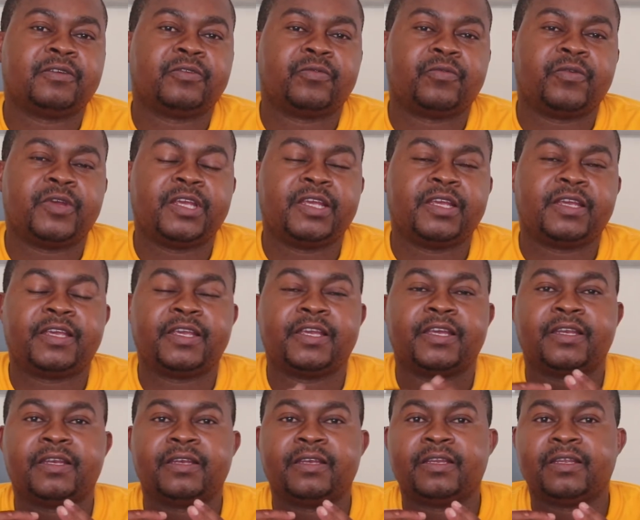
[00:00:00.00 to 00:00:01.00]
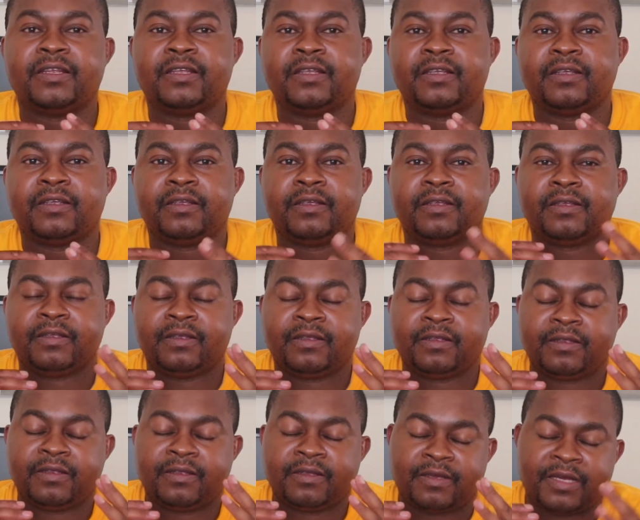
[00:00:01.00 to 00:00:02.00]
we
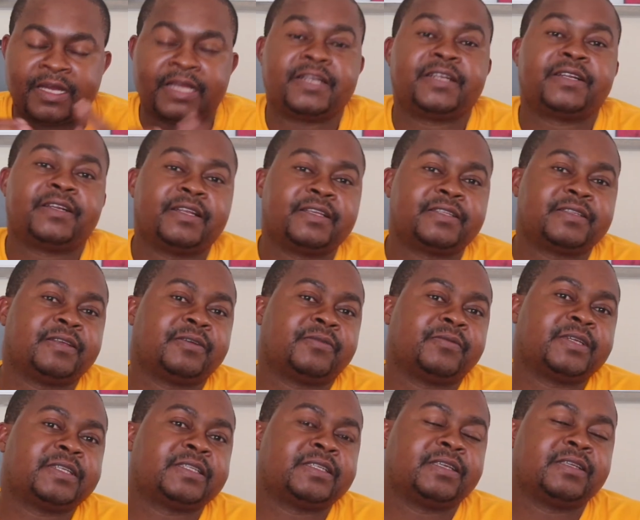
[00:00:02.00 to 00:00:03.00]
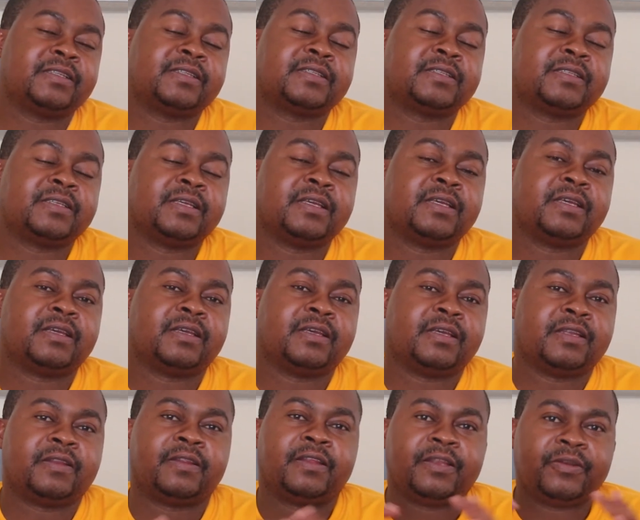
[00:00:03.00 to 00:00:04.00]
can address the questions,
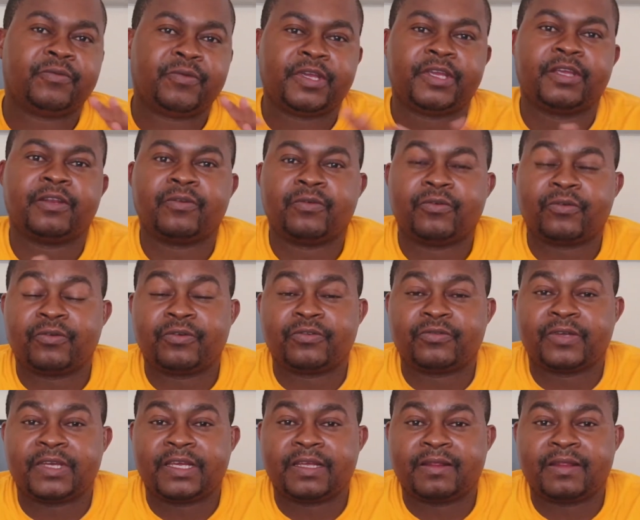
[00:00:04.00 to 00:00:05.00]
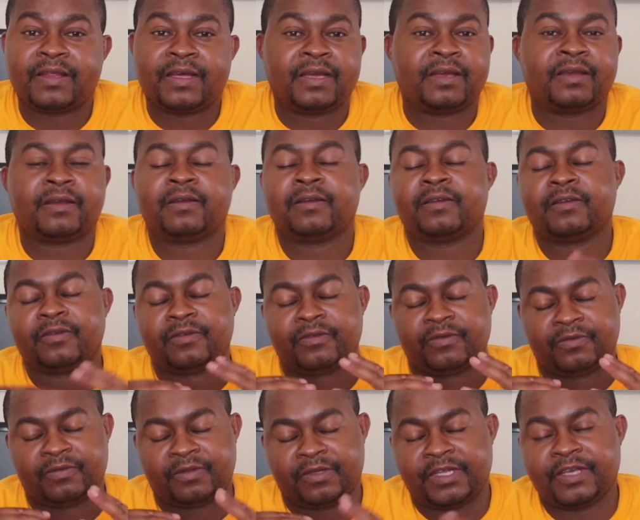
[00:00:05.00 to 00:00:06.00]
and then we can grow together.
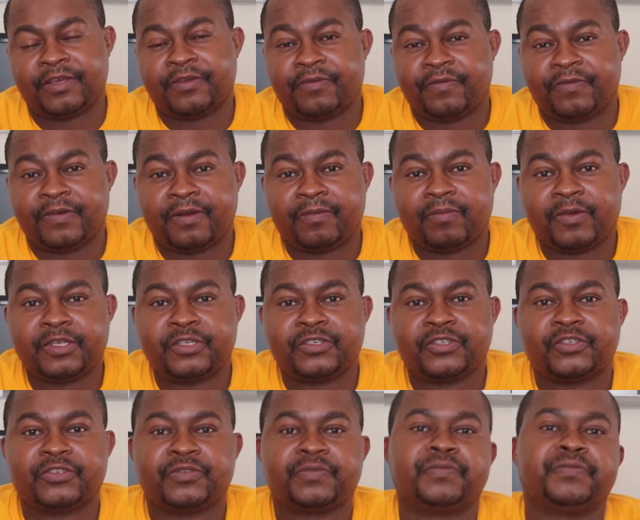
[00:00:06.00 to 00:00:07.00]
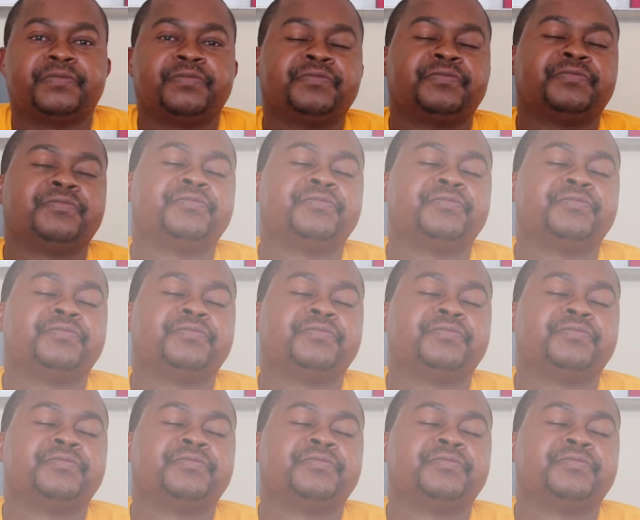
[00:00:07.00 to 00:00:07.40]
Thank you very much. Thank you.